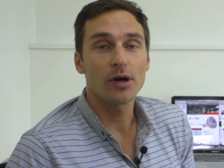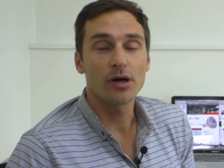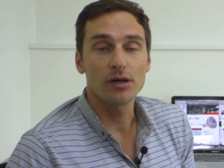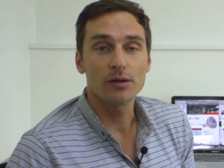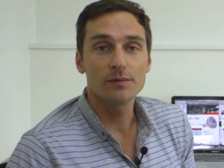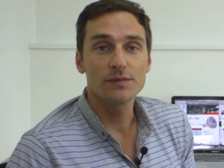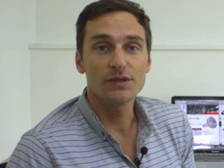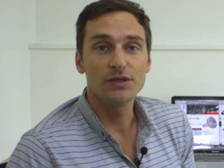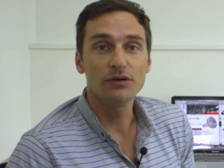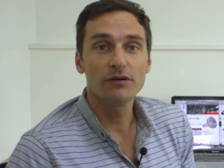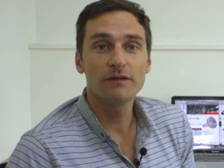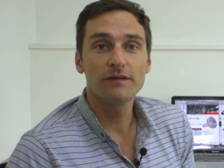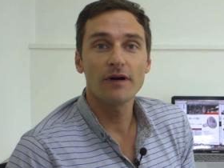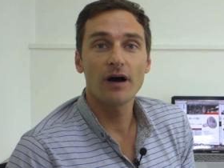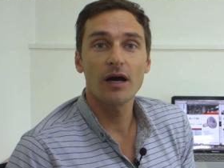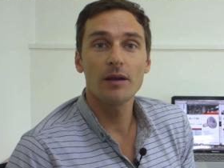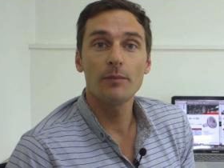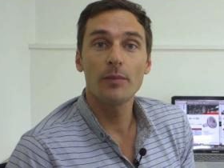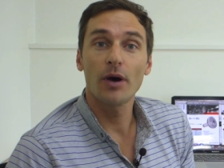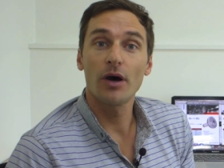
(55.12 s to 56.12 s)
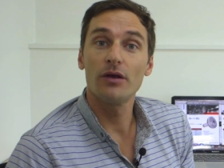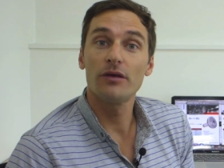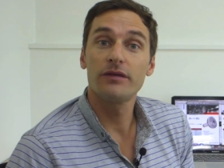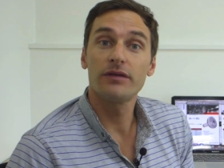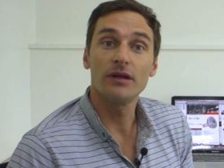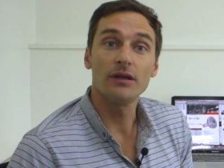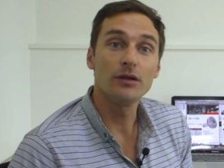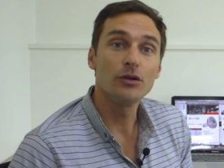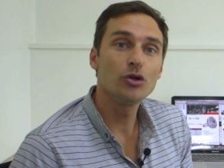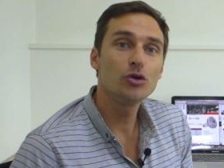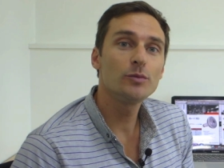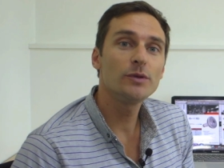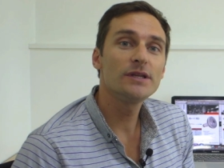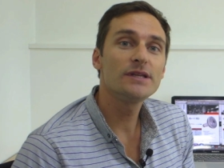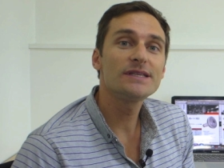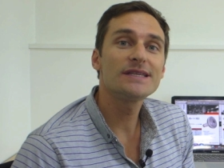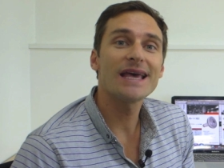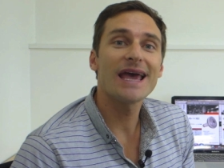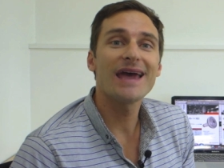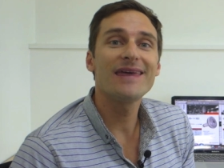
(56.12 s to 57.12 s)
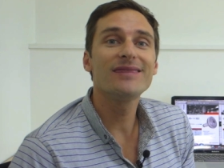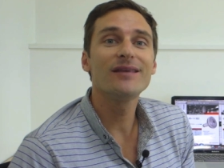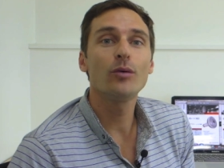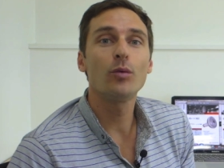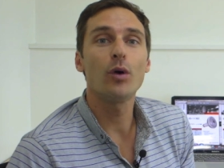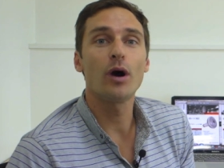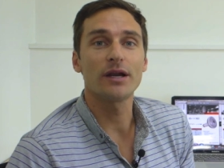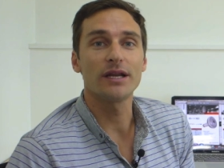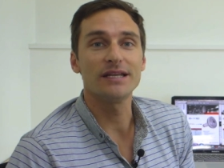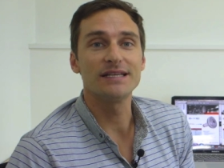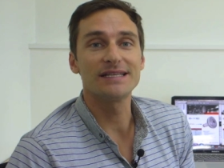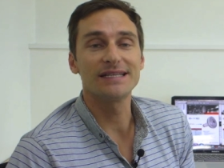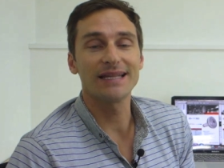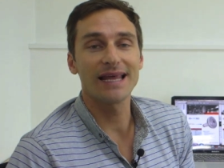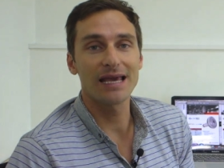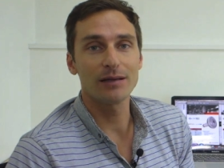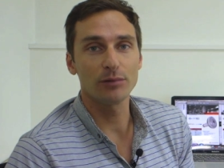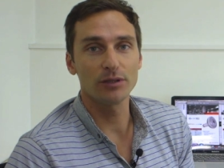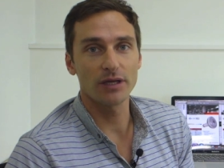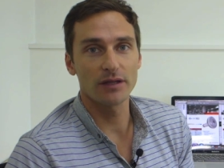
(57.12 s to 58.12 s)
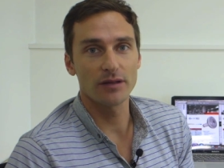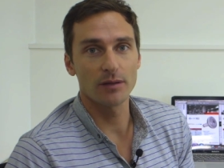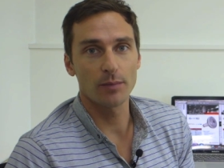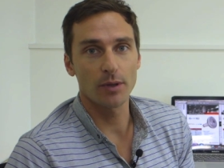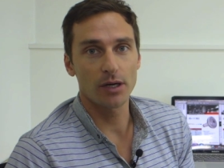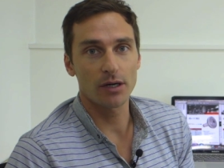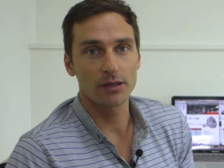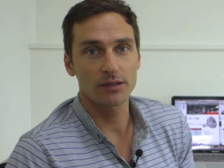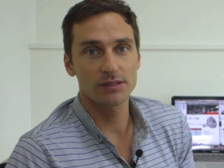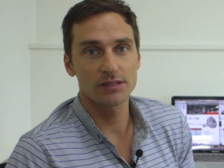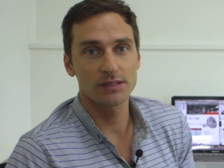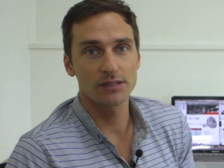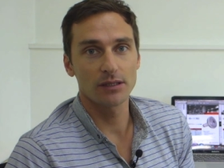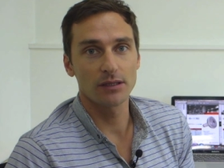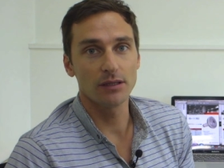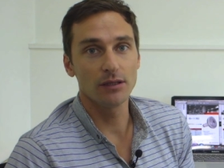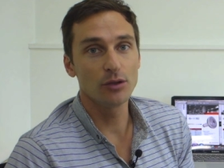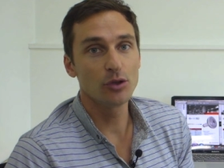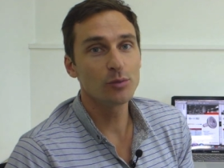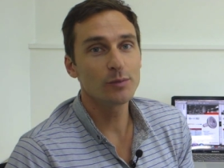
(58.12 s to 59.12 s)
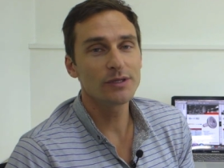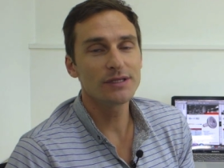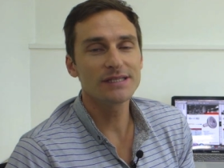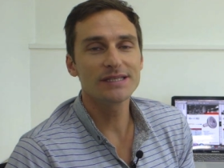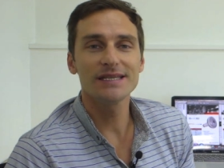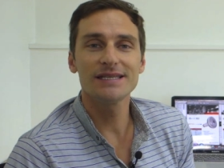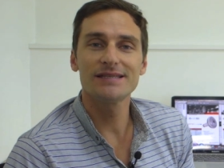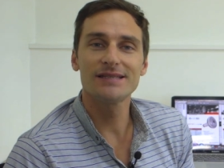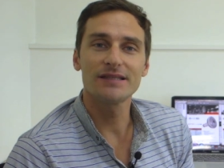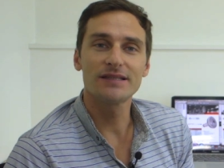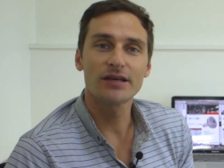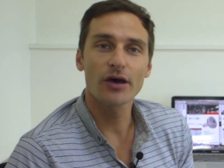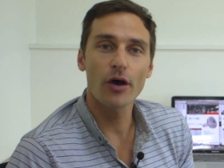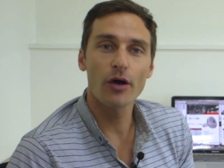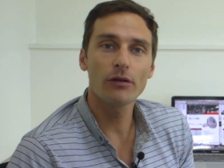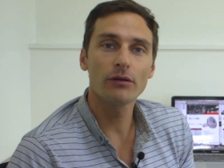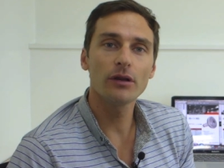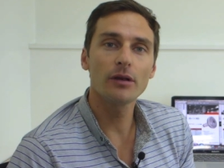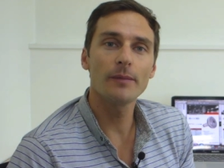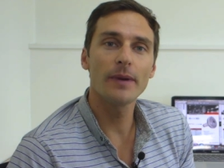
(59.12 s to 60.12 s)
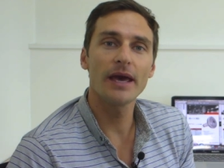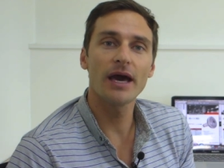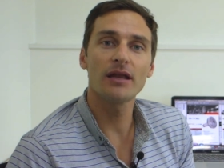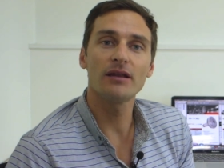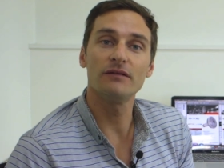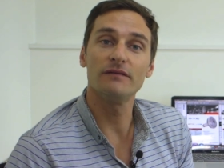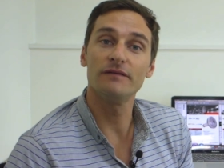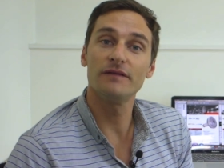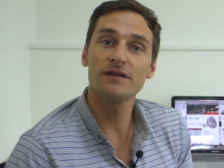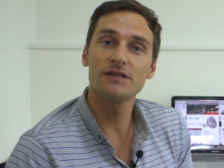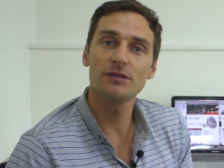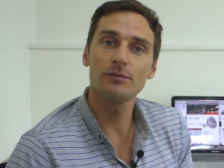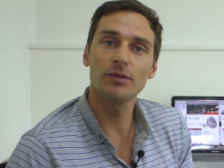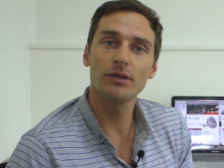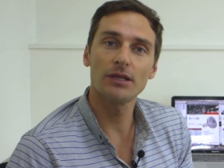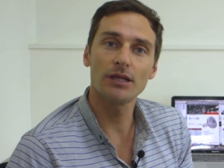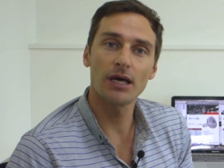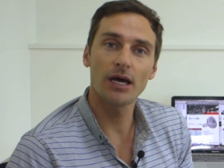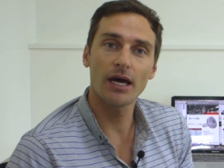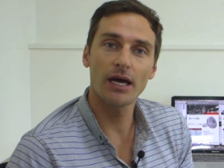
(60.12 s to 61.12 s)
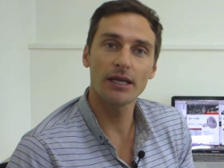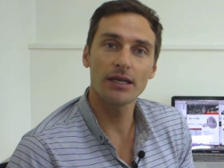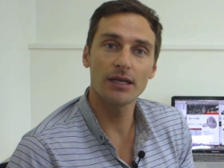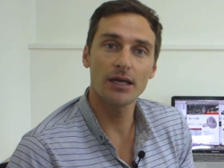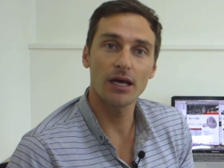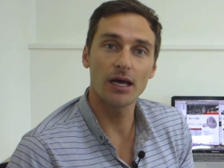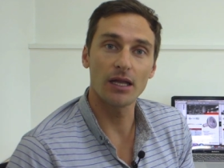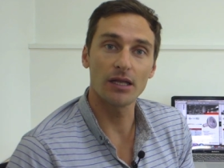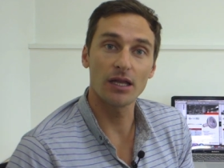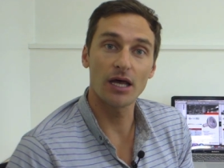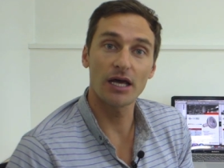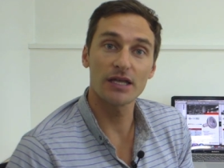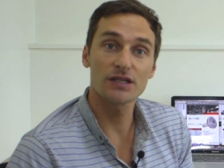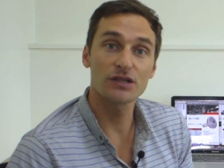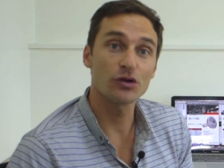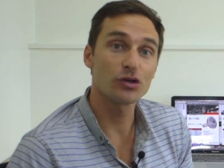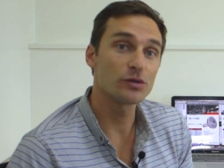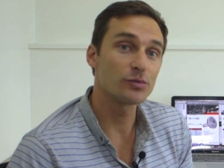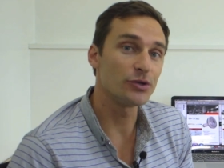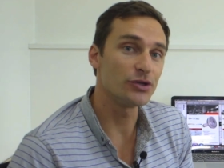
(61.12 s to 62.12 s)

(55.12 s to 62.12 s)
bulbs, you'll find both the lumens and the wattage labelled on the box. Lumens is the total amount of visible light a light source